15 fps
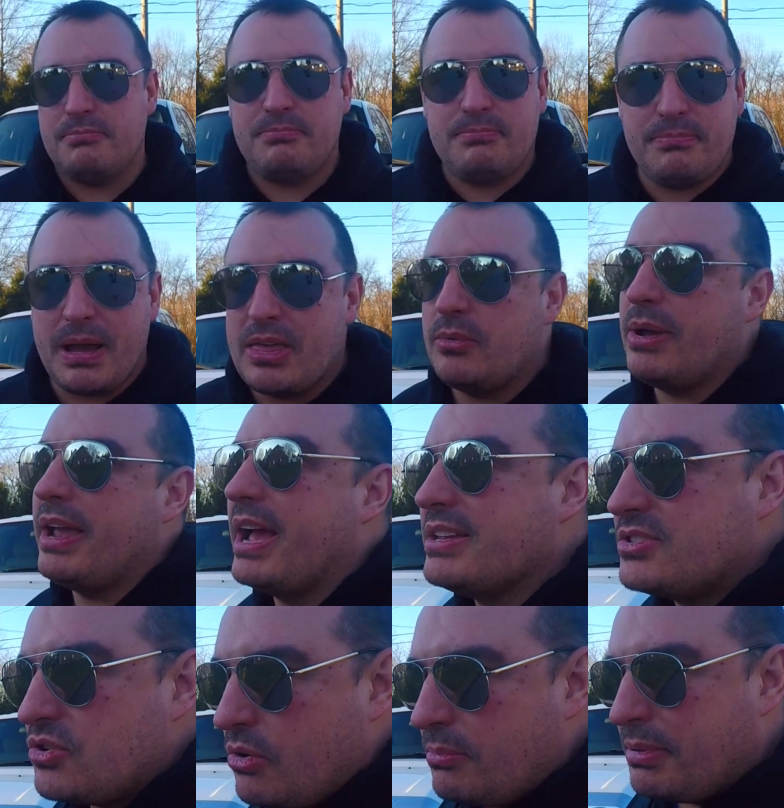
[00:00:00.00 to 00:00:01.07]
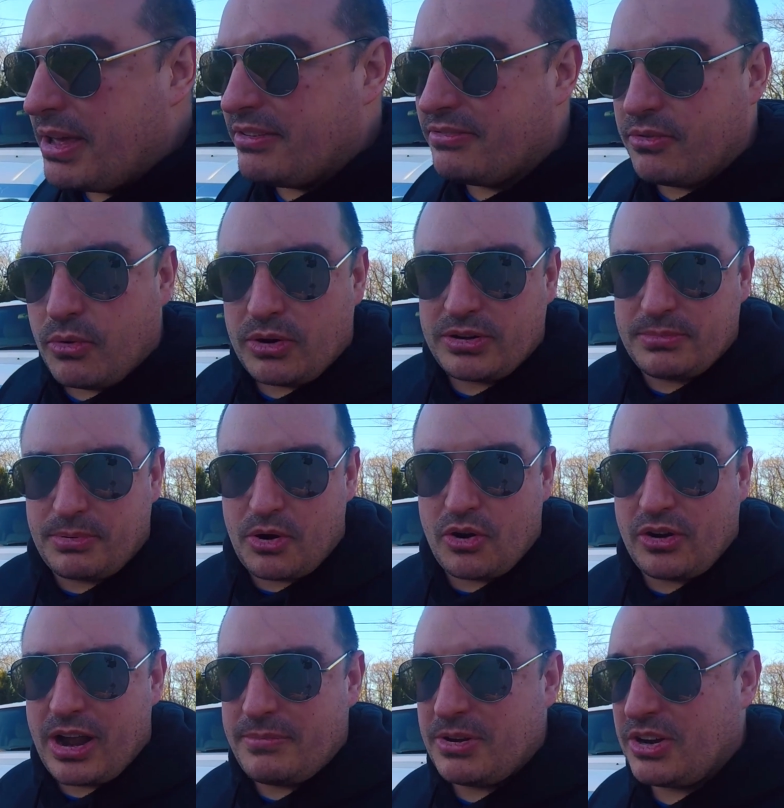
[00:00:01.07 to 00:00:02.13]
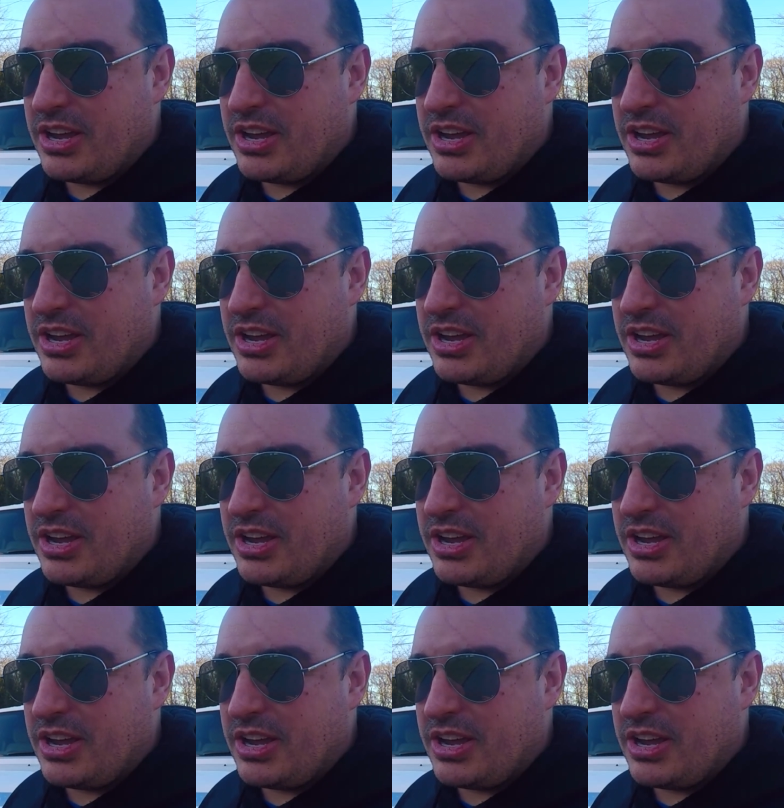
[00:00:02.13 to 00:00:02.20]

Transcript: By the way, guys, don't pay Ford to program your